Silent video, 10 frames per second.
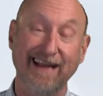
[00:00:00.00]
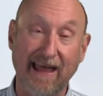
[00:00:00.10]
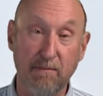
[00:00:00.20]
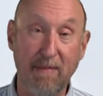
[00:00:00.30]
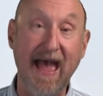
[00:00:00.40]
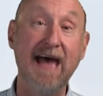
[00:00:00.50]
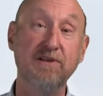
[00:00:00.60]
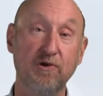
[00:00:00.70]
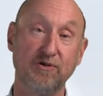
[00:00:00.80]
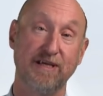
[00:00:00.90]
Now, the bad
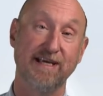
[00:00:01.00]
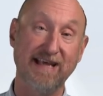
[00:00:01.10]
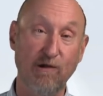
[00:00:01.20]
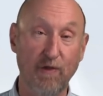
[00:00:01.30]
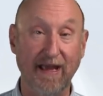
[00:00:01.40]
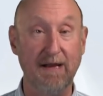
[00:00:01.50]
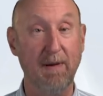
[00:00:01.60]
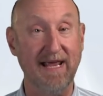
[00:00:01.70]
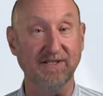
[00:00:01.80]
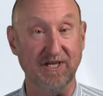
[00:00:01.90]
news is I don't think
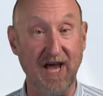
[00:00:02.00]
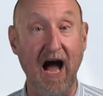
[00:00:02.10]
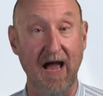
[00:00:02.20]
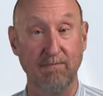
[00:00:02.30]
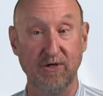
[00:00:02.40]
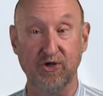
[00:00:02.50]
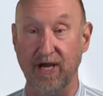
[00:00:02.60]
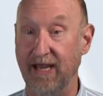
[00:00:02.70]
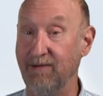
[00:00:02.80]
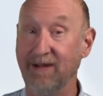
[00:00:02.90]
anybody has a time
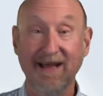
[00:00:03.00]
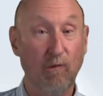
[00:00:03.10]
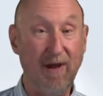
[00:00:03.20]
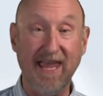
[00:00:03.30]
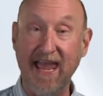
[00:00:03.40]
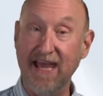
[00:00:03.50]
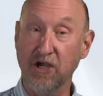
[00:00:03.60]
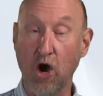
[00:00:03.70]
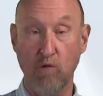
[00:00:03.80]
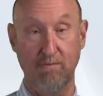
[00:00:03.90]
machine. We
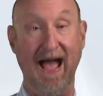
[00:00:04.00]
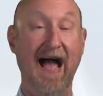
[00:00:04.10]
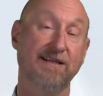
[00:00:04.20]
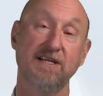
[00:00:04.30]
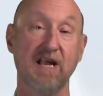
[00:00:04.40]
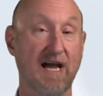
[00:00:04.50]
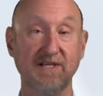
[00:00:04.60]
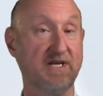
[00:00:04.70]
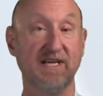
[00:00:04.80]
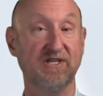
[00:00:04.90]
can't go back to
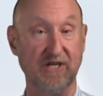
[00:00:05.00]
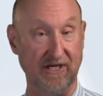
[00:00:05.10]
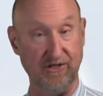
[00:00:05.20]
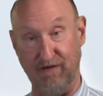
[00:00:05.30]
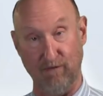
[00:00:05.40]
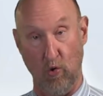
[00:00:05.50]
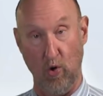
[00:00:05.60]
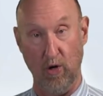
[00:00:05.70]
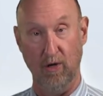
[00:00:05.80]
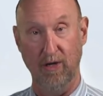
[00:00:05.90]

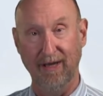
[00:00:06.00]
1964.